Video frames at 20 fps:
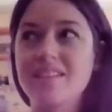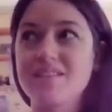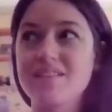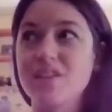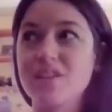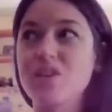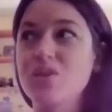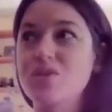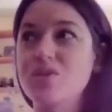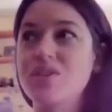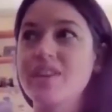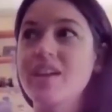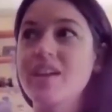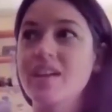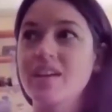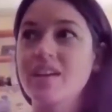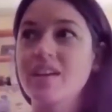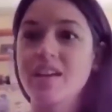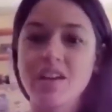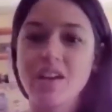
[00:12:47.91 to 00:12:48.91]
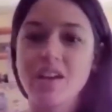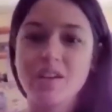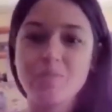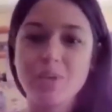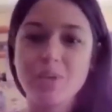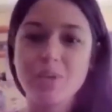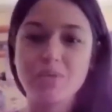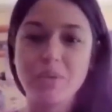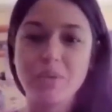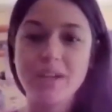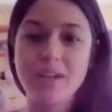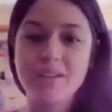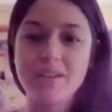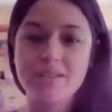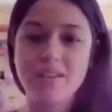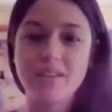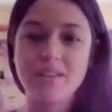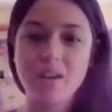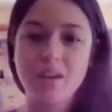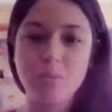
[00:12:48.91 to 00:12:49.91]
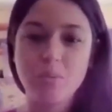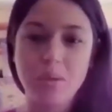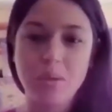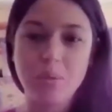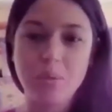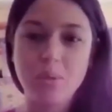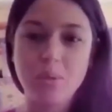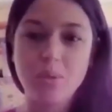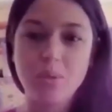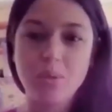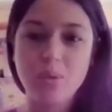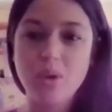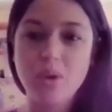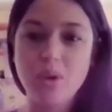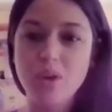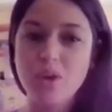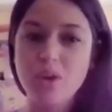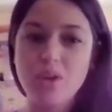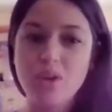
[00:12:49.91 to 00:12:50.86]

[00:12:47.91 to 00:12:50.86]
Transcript: a huge thing, and a big reason that people